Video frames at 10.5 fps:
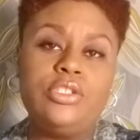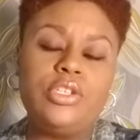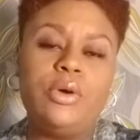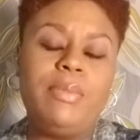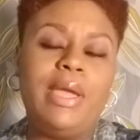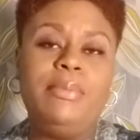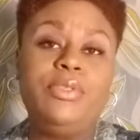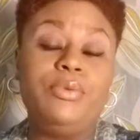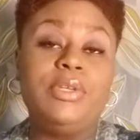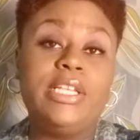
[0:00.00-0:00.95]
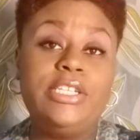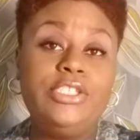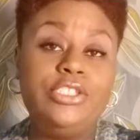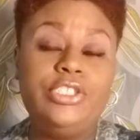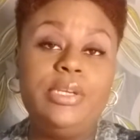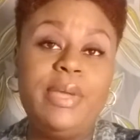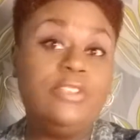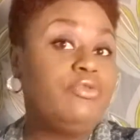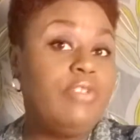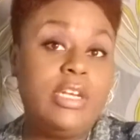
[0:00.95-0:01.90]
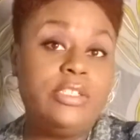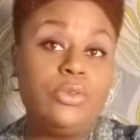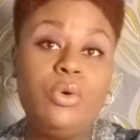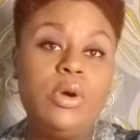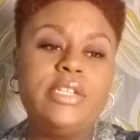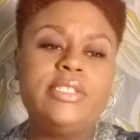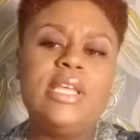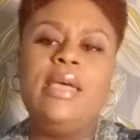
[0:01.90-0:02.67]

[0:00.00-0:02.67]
So maybe the relationship has run its course,